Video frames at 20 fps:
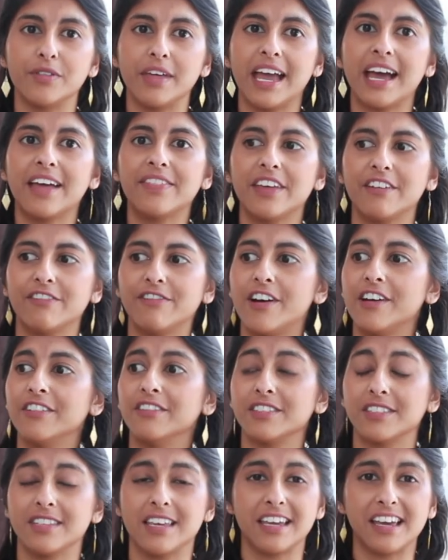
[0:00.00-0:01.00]
they had their
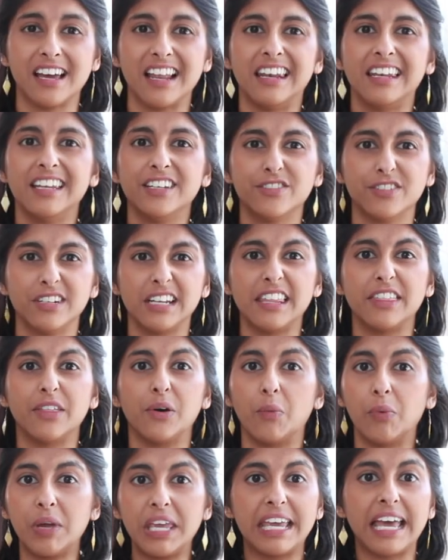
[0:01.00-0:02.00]
finals like literally
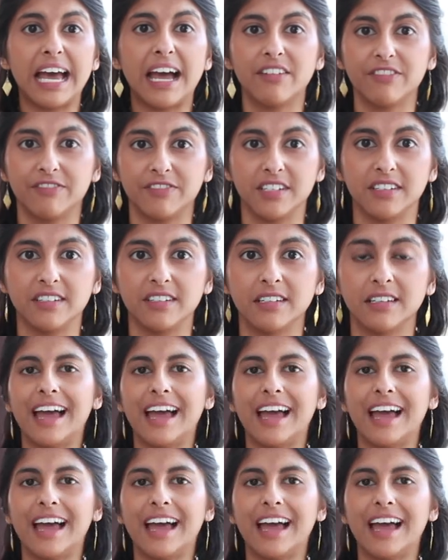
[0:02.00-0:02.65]
the week after.